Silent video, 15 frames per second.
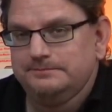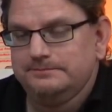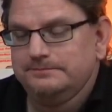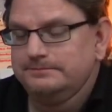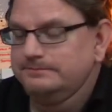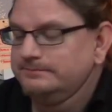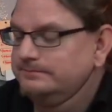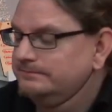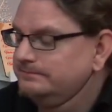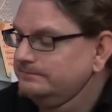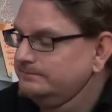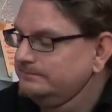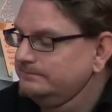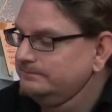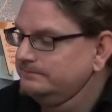
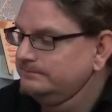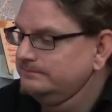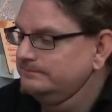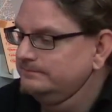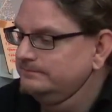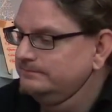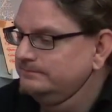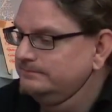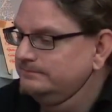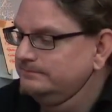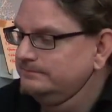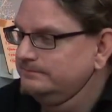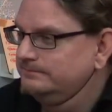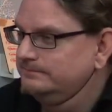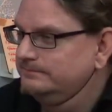
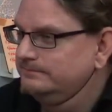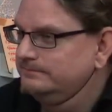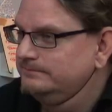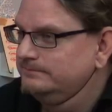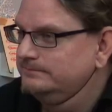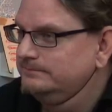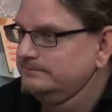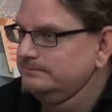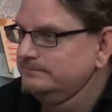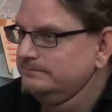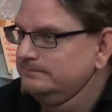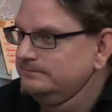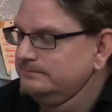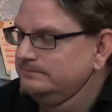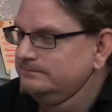
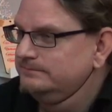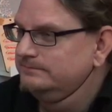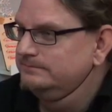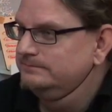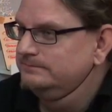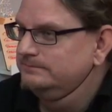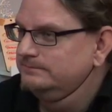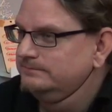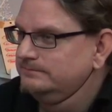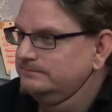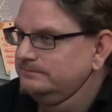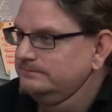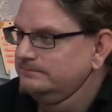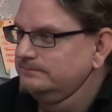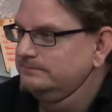
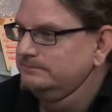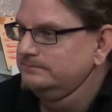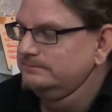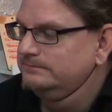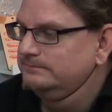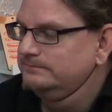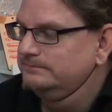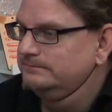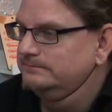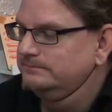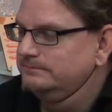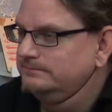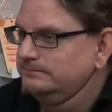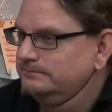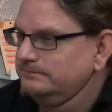
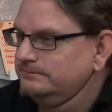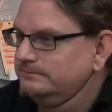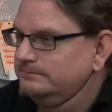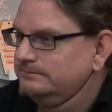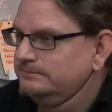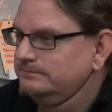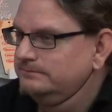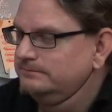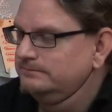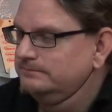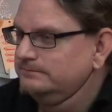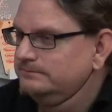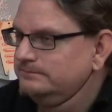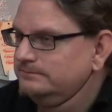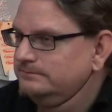
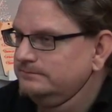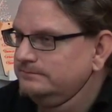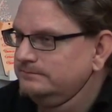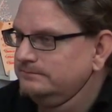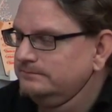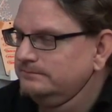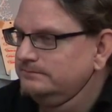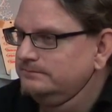[no speech]